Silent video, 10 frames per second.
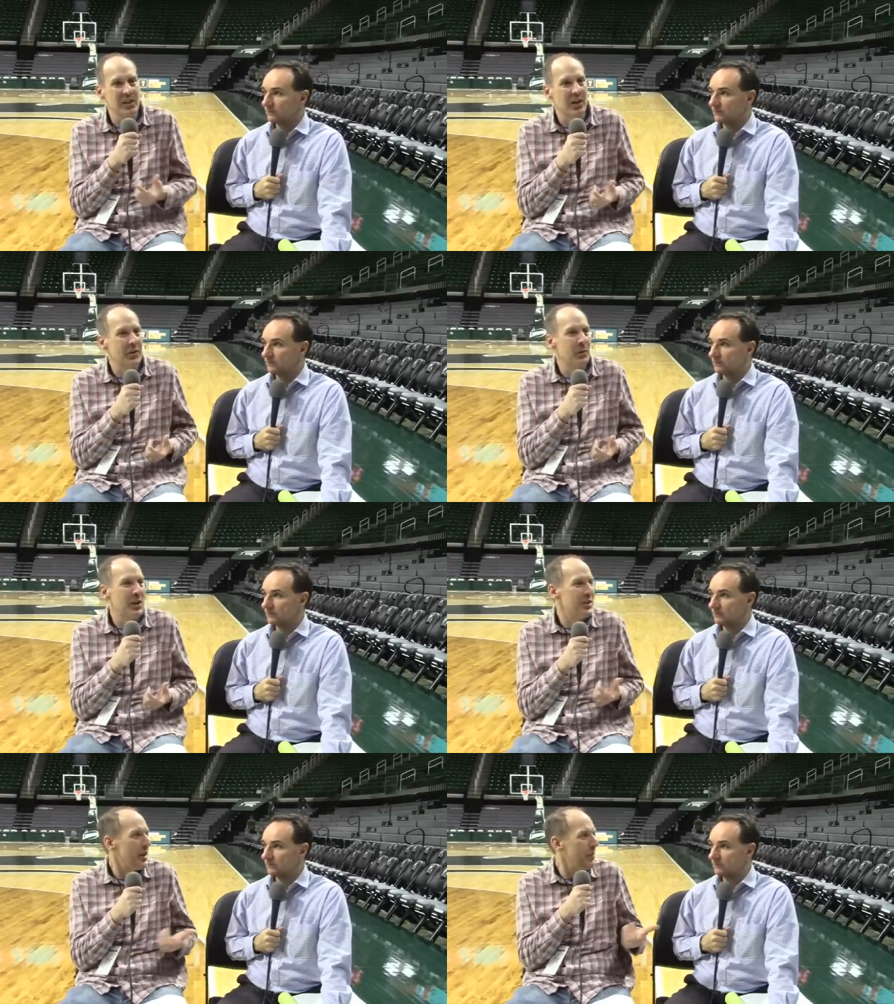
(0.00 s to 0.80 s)

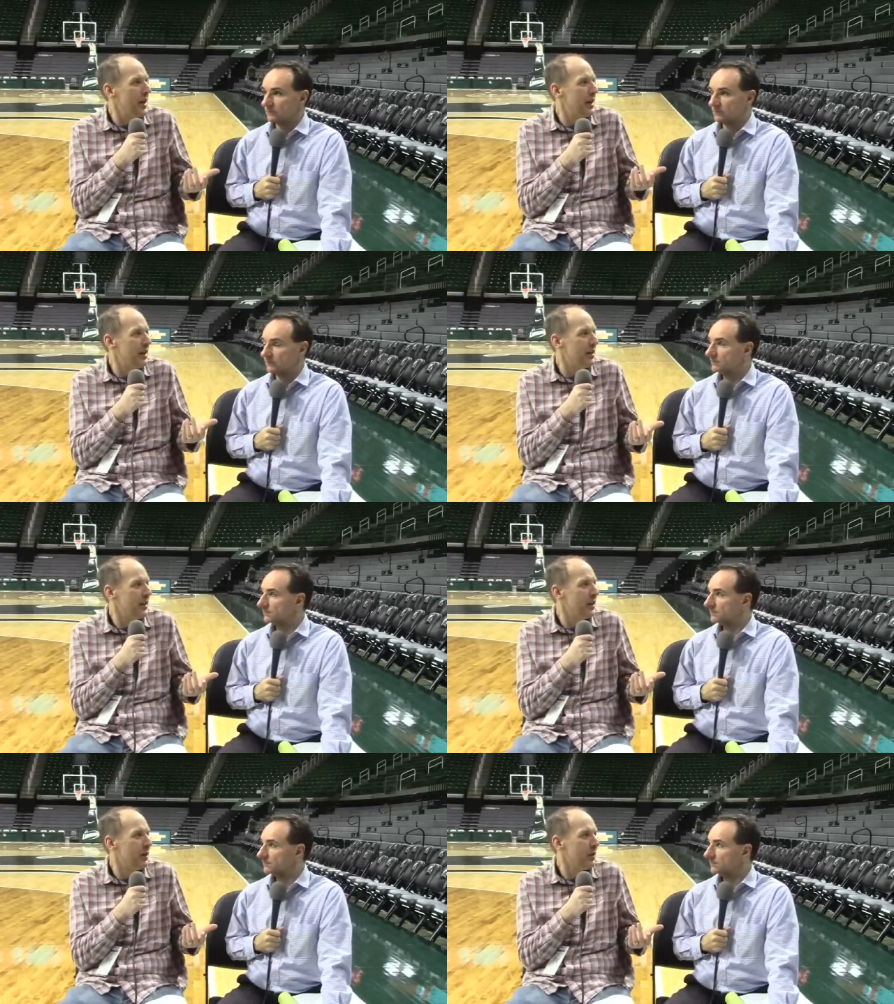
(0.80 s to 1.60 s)
Speaker 1: otherwise I'm not,
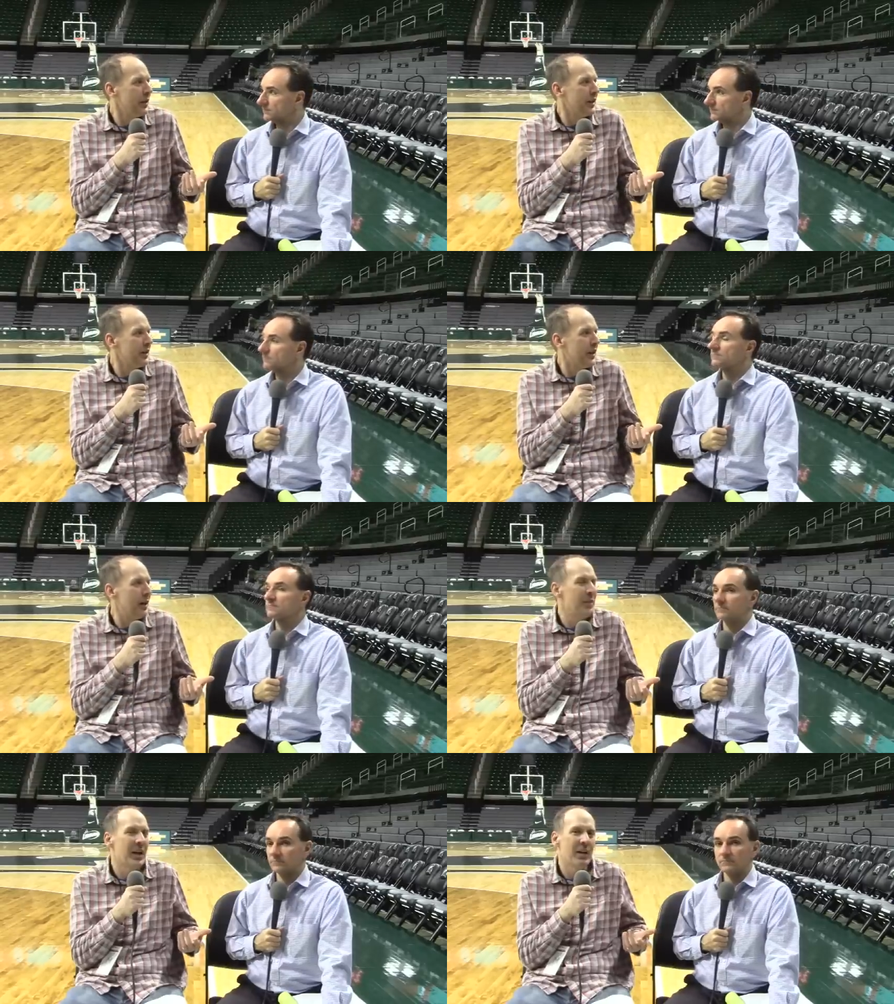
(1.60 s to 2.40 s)
you know, like
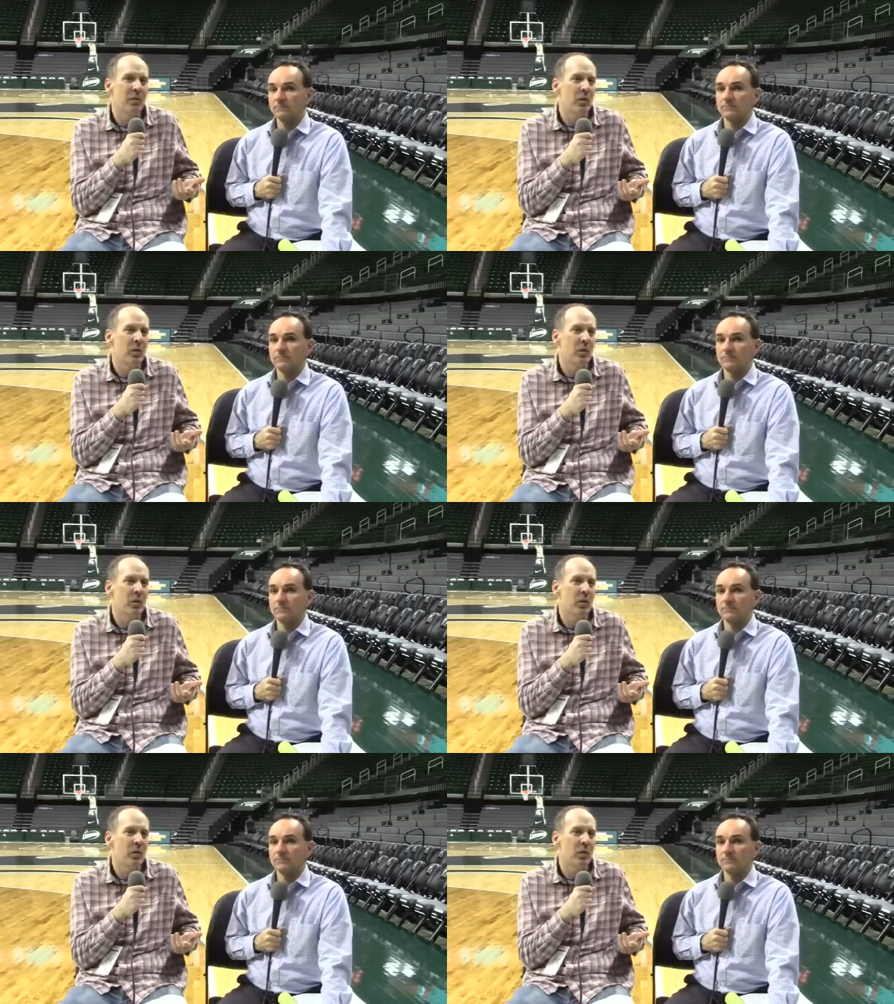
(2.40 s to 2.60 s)
I'm not.